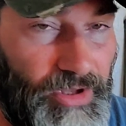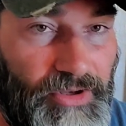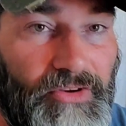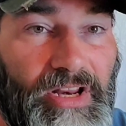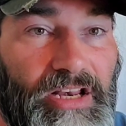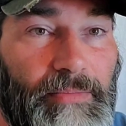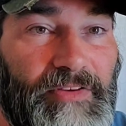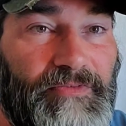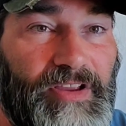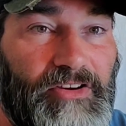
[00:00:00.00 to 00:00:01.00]
you need to be
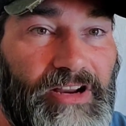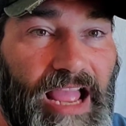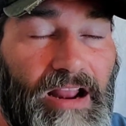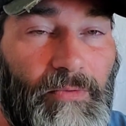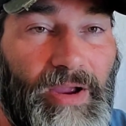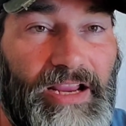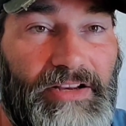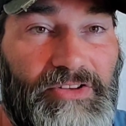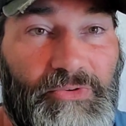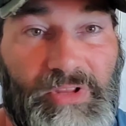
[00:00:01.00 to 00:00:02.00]
figuring out a
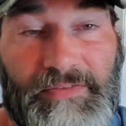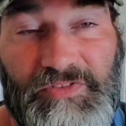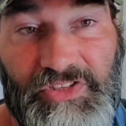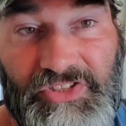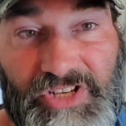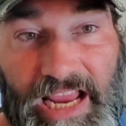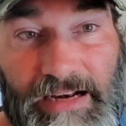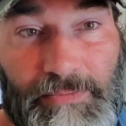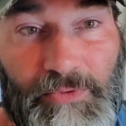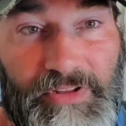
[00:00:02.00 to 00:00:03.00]
way to live
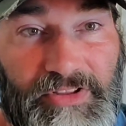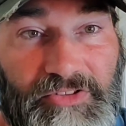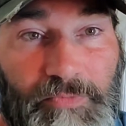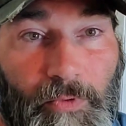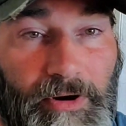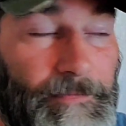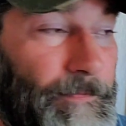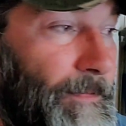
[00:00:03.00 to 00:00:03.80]
sustainable at this point,